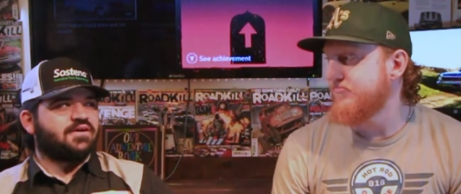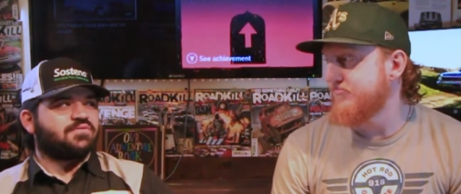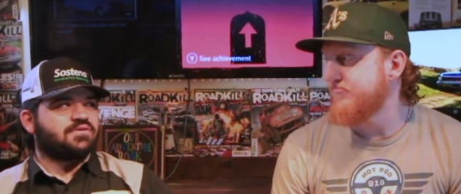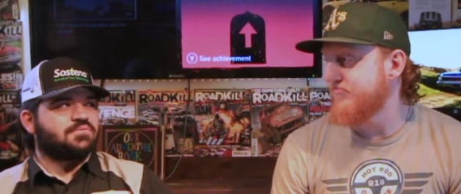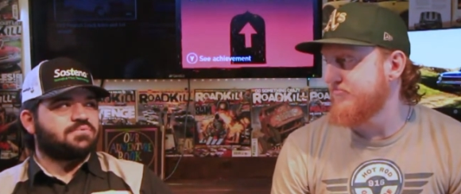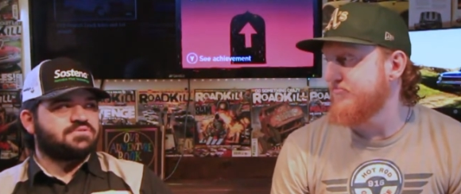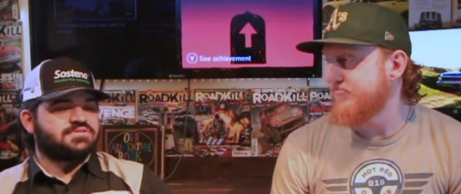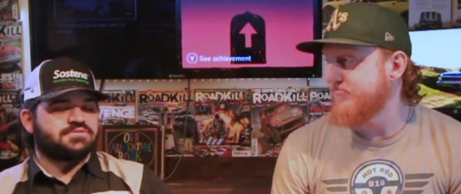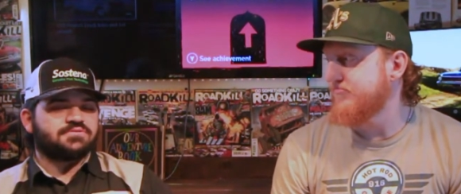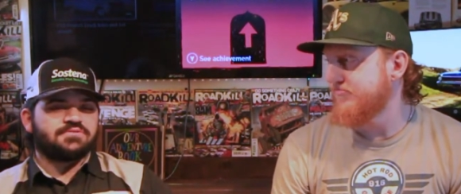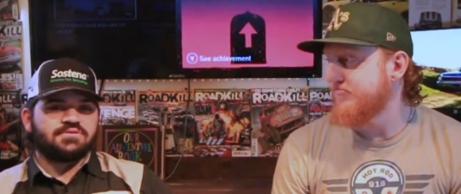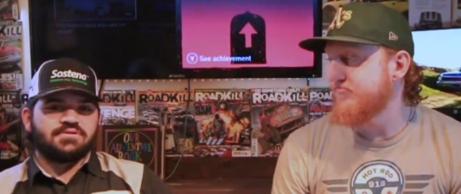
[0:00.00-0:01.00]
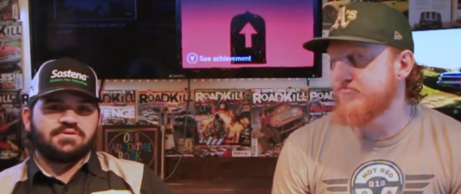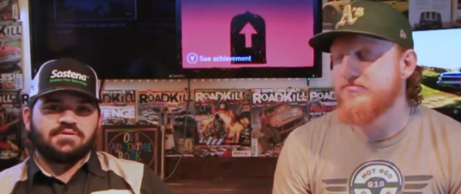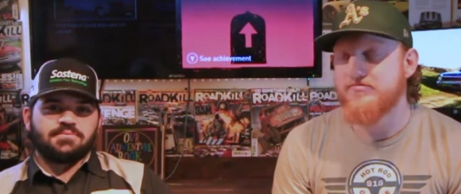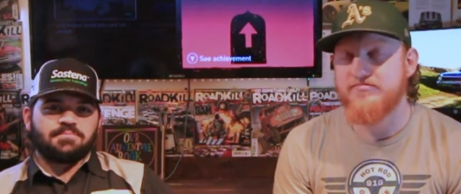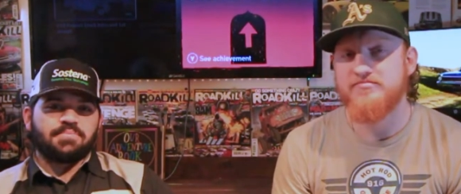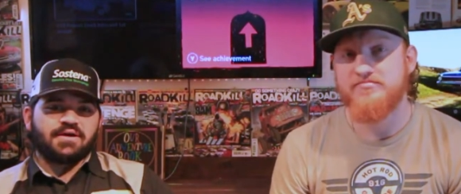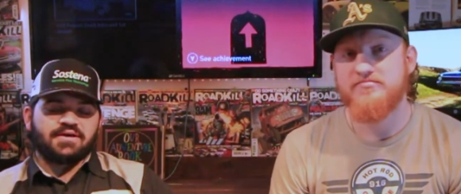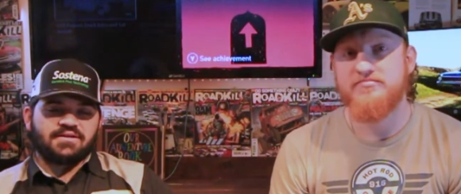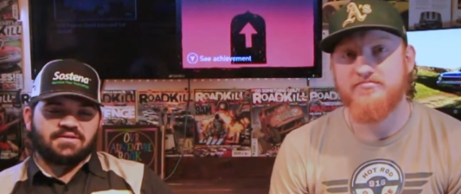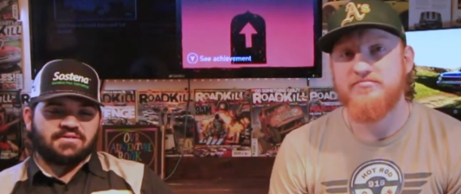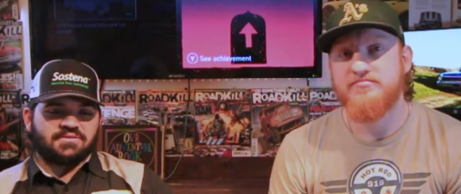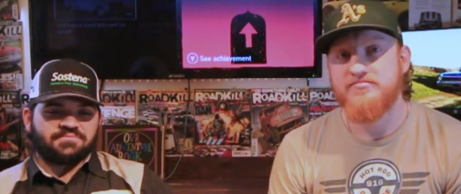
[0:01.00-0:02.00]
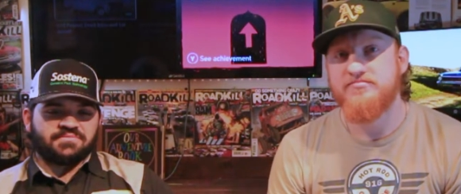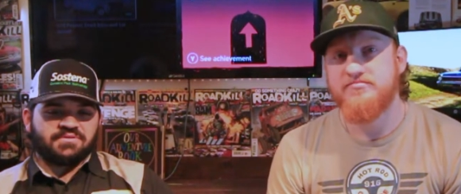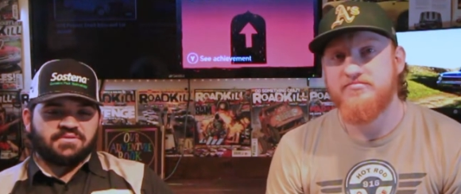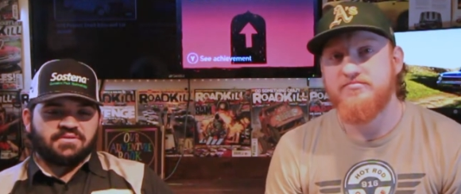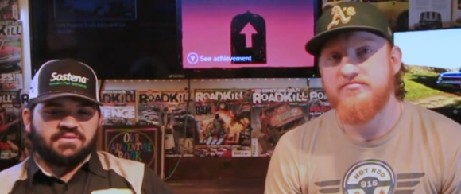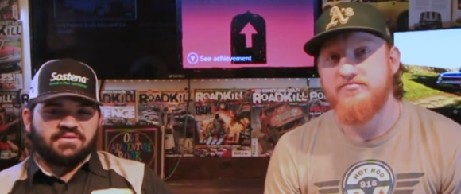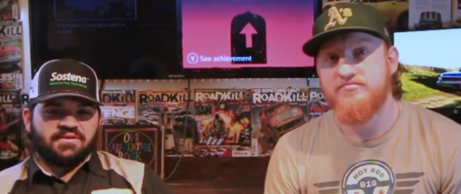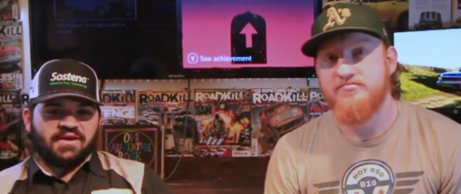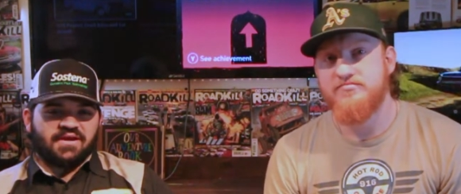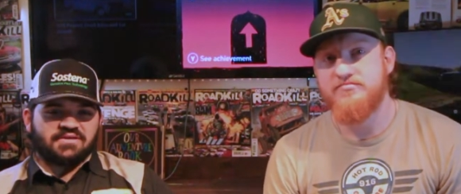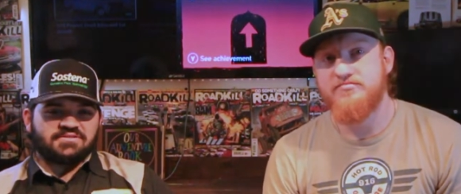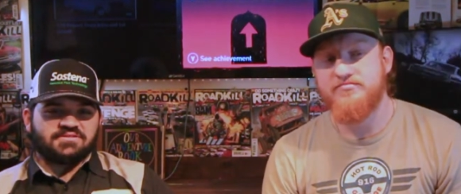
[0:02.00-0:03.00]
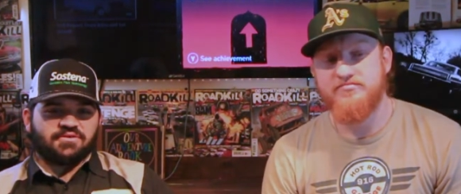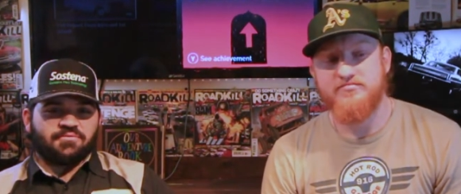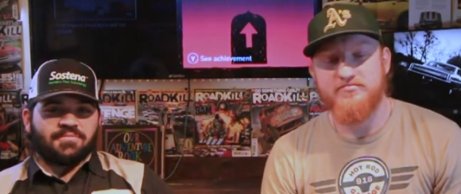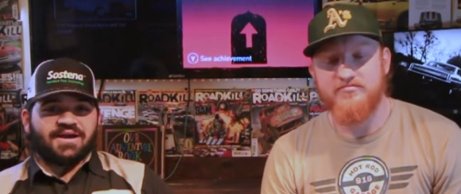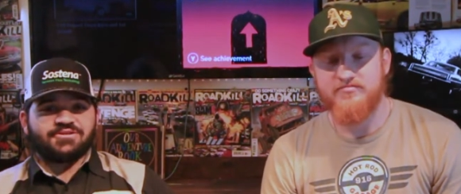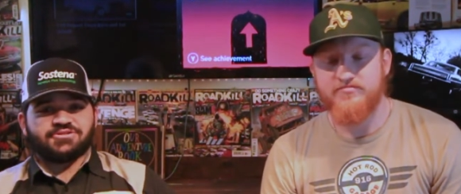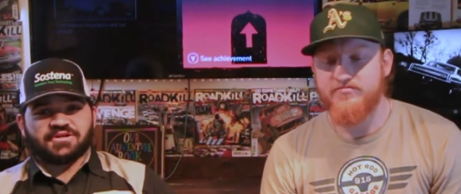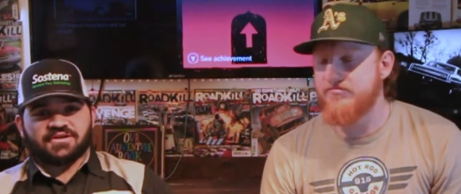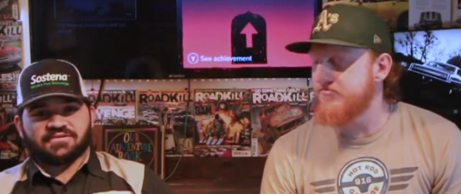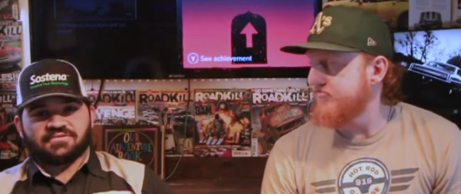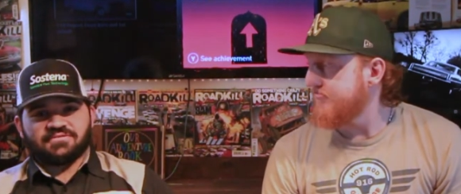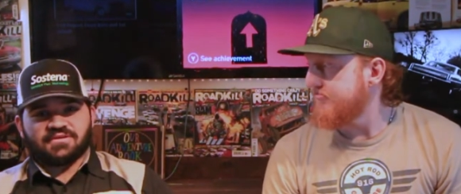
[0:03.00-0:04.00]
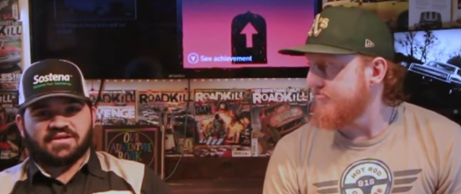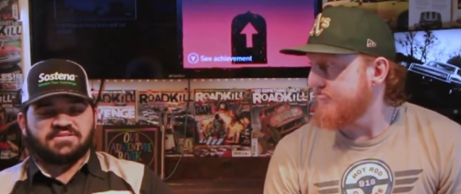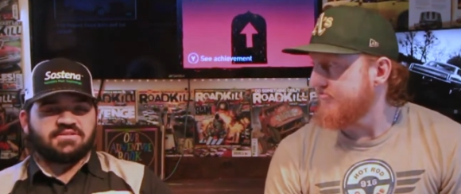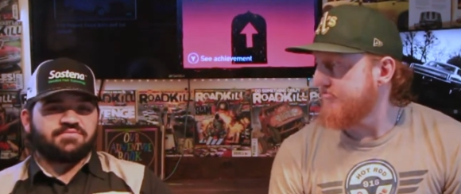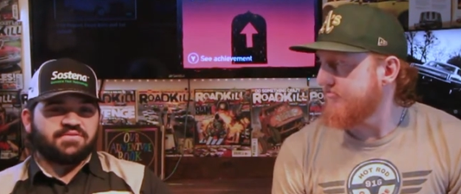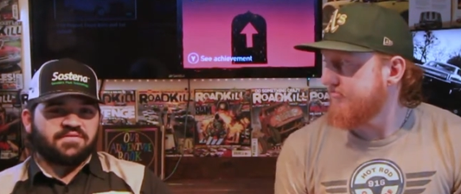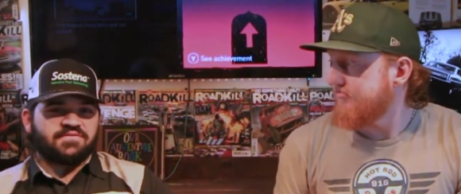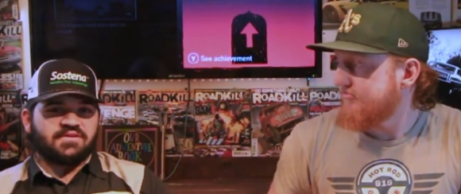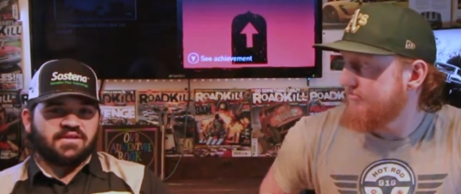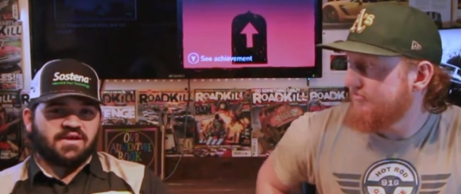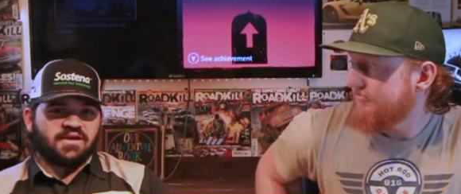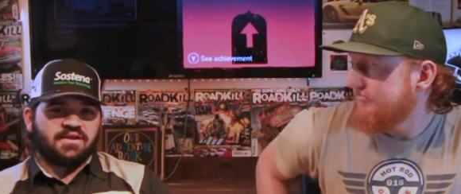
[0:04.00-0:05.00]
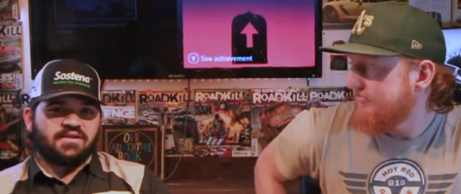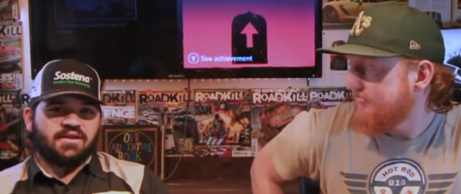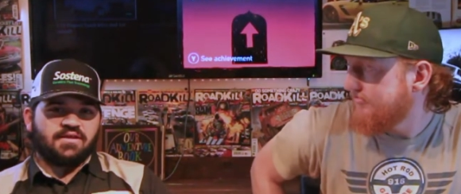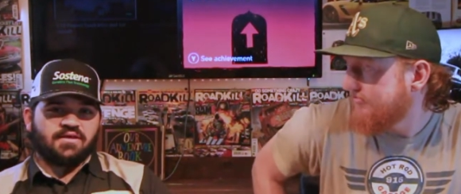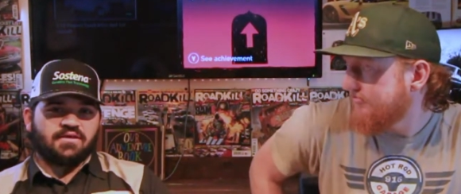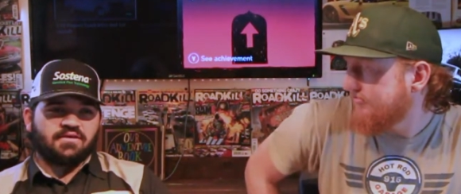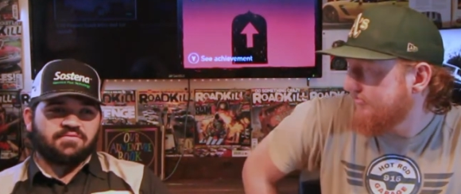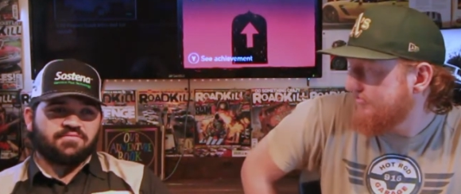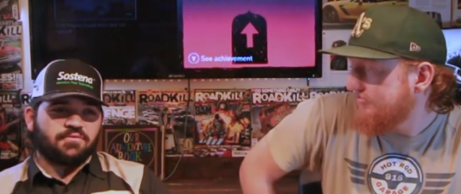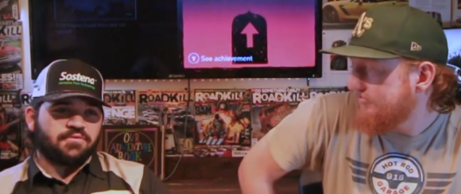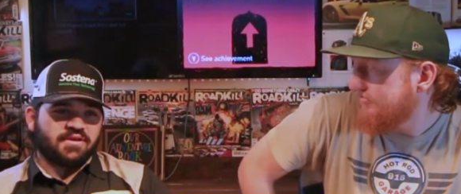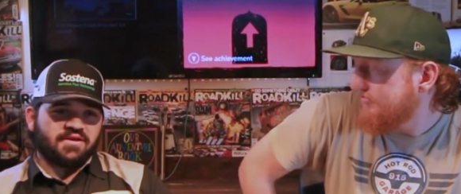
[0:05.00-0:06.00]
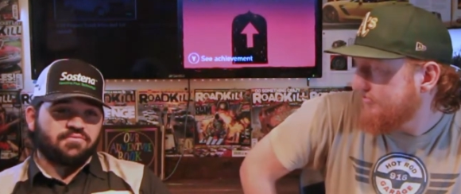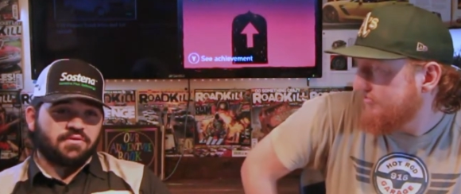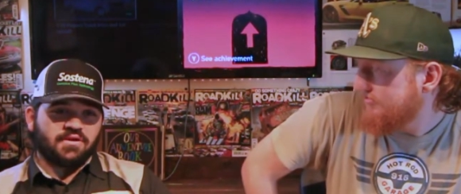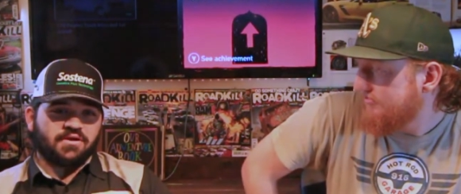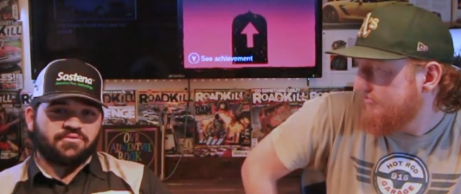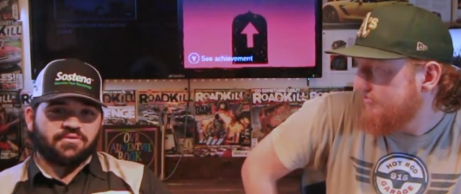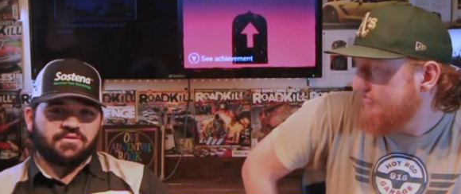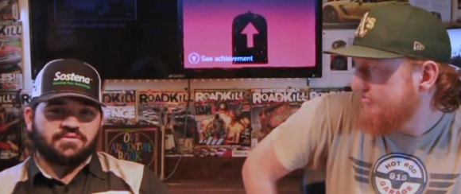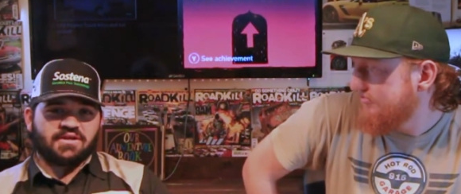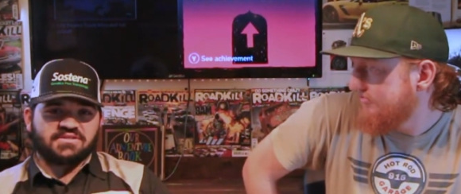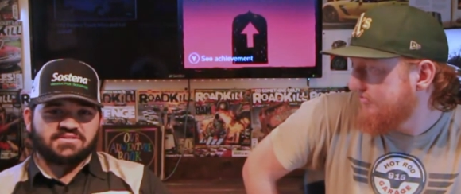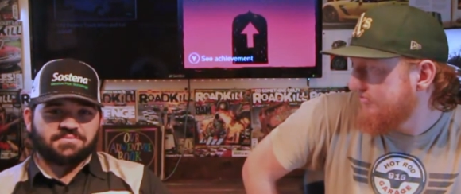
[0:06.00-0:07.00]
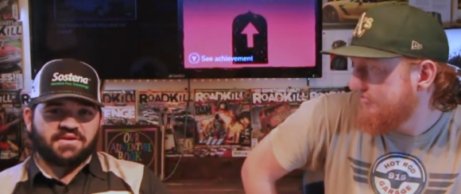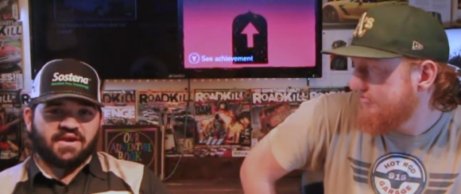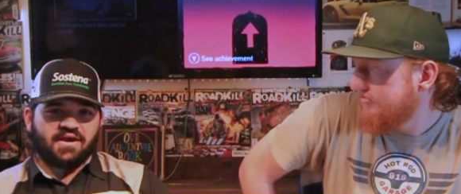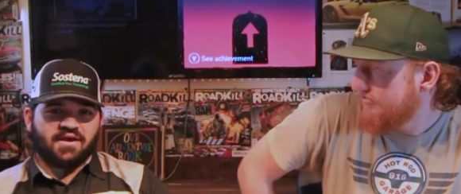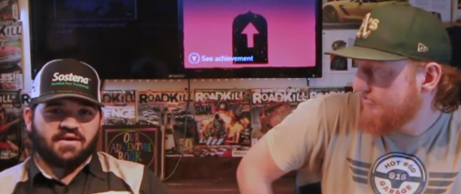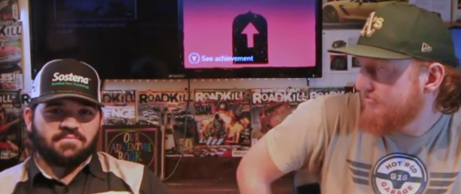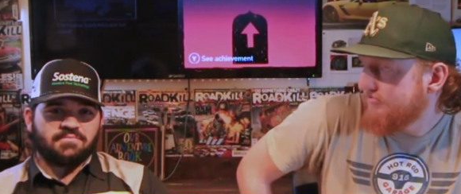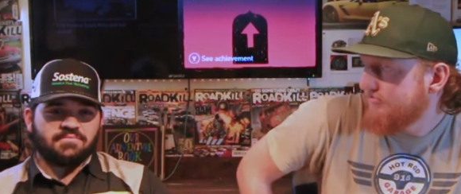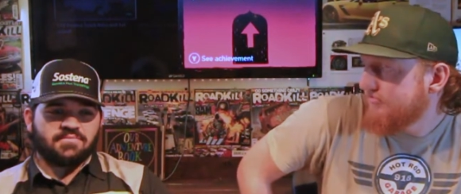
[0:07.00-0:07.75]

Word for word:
Speaker 1: have a couple too. But um, yeah, so my truck, 1959 uh, Ford F100 custom cab.